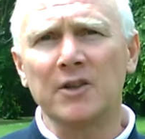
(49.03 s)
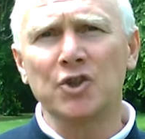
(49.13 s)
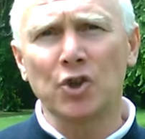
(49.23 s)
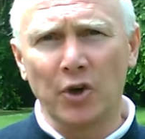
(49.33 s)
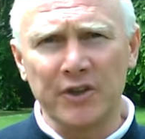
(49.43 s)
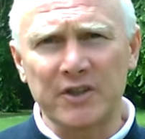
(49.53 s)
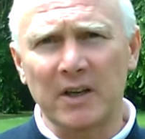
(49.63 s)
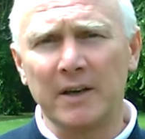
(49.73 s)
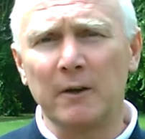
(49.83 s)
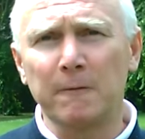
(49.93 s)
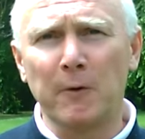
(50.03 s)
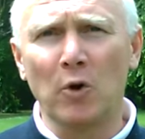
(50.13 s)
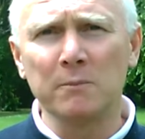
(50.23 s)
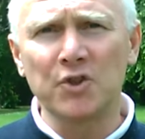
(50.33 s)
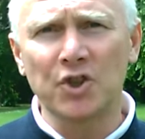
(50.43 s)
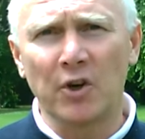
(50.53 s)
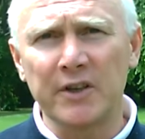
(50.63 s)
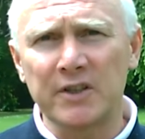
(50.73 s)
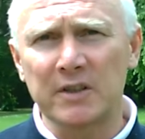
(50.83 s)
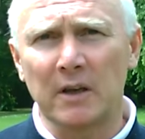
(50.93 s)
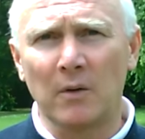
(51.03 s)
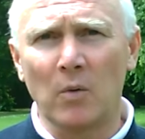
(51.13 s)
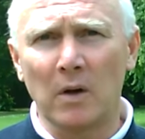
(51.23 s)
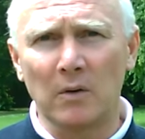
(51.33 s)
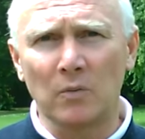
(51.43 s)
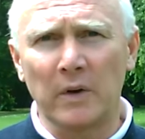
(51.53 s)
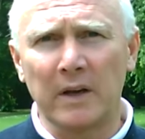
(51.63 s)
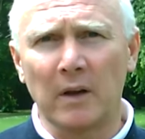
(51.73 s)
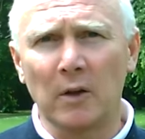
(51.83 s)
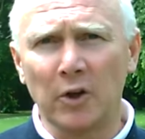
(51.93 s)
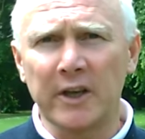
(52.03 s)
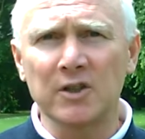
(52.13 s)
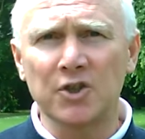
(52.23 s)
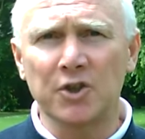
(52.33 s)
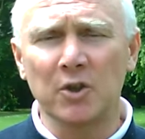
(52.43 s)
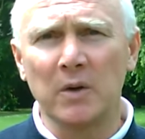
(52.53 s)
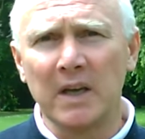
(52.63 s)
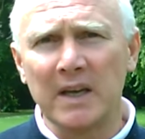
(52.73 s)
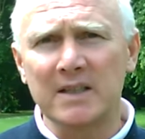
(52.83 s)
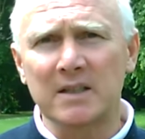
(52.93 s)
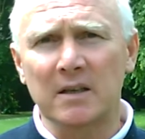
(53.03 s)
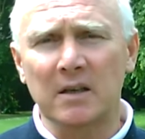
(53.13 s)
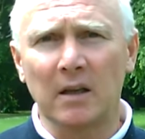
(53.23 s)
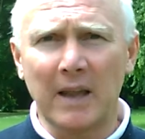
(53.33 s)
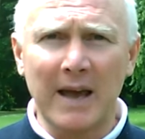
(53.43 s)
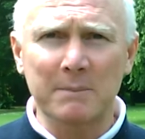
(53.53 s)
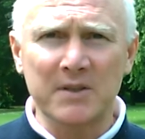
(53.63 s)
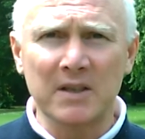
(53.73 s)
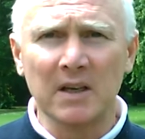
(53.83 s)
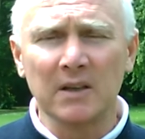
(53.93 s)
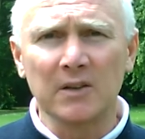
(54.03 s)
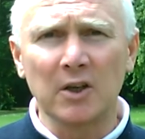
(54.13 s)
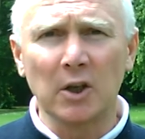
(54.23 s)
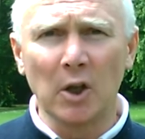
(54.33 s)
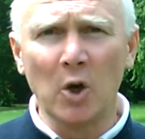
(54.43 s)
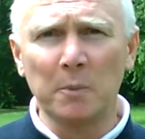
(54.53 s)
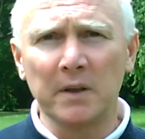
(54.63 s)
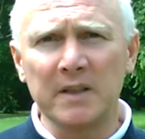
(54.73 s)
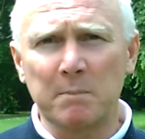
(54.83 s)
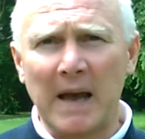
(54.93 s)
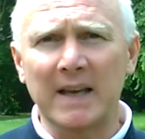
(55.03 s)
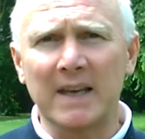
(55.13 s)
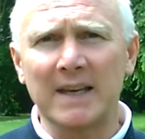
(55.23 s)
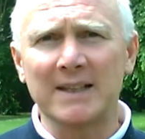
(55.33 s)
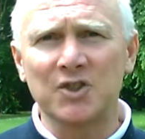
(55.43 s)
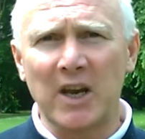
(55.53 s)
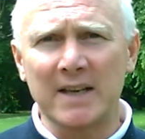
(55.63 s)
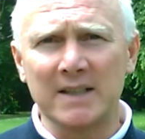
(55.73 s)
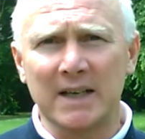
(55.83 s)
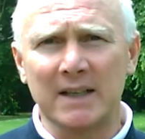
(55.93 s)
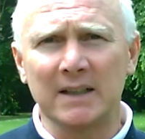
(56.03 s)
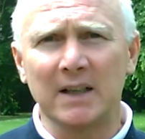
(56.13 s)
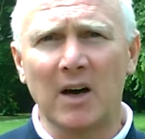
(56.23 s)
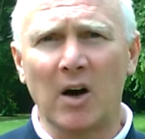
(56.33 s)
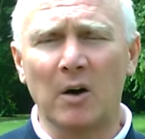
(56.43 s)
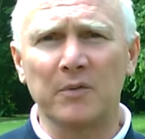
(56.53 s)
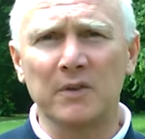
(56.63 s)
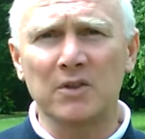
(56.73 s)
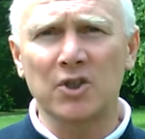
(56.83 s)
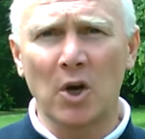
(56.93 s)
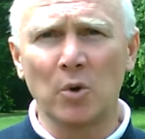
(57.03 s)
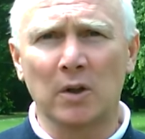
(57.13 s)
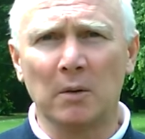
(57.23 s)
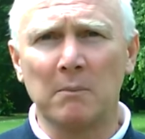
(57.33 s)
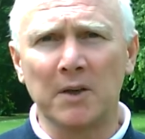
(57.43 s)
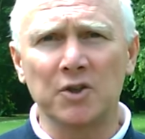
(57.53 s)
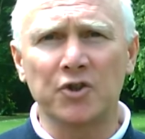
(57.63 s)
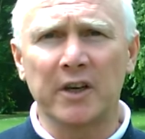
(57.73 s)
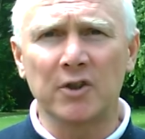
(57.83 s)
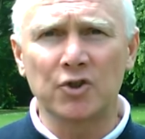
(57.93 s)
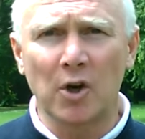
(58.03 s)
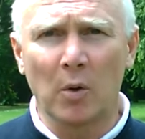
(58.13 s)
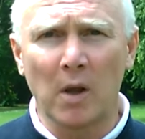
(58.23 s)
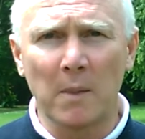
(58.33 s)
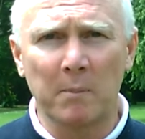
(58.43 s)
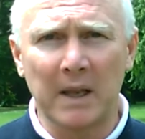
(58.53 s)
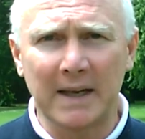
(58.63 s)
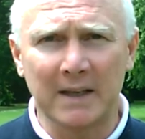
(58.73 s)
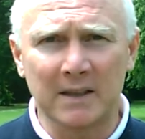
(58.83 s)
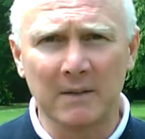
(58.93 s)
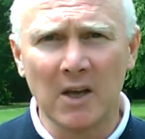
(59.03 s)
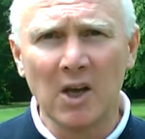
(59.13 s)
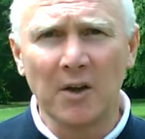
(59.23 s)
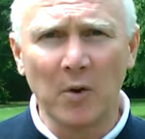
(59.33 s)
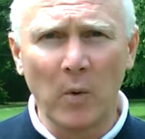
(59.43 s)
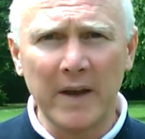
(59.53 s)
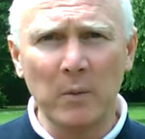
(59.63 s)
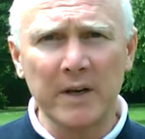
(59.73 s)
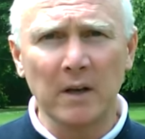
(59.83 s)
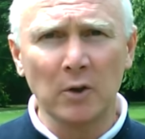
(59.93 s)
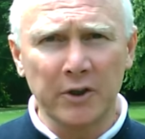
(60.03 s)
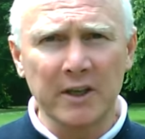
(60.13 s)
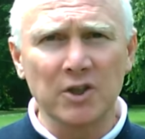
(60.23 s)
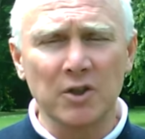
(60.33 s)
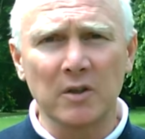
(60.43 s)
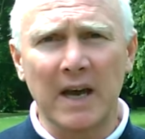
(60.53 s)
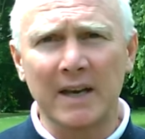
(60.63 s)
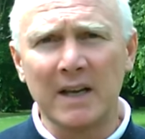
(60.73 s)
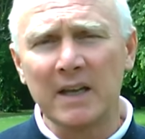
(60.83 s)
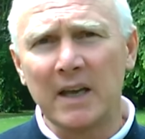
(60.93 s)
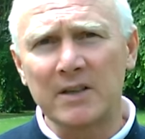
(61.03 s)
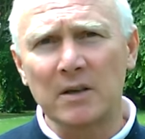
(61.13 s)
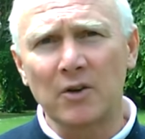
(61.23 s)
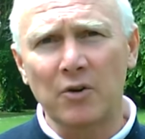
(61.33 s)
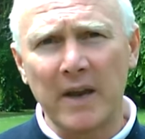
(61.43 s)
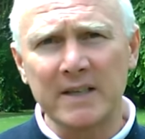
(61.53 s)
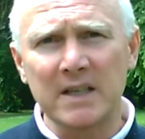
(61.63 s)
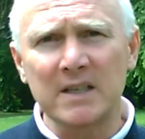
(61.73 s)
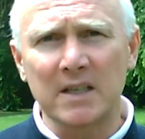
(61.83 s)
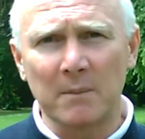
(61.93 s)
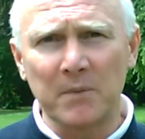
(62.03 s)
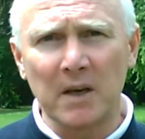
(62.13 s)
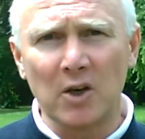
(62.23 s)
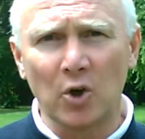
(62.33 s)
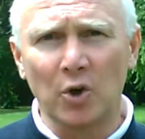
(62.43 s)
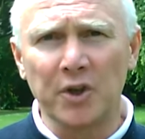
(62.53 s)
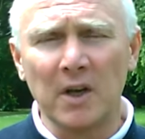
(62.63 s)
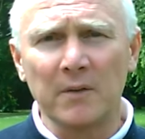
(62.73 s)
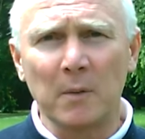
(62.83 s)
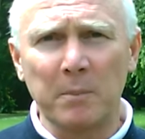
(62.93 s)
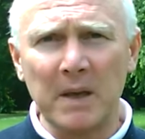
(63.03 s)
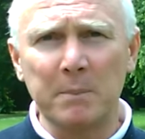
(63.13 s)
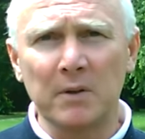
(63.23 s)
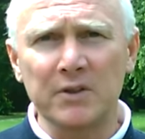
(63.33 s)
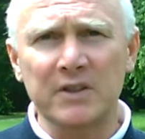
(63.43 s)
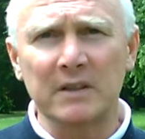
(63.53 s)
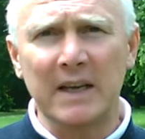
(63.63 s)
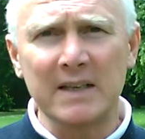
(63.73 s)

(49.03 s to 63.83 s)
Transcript: a choice, an informed choice, and what we are looking to do is to collapse the globalist banking agenda of total monetary control on the planet. And the way we're looking to do that is creating something called the People's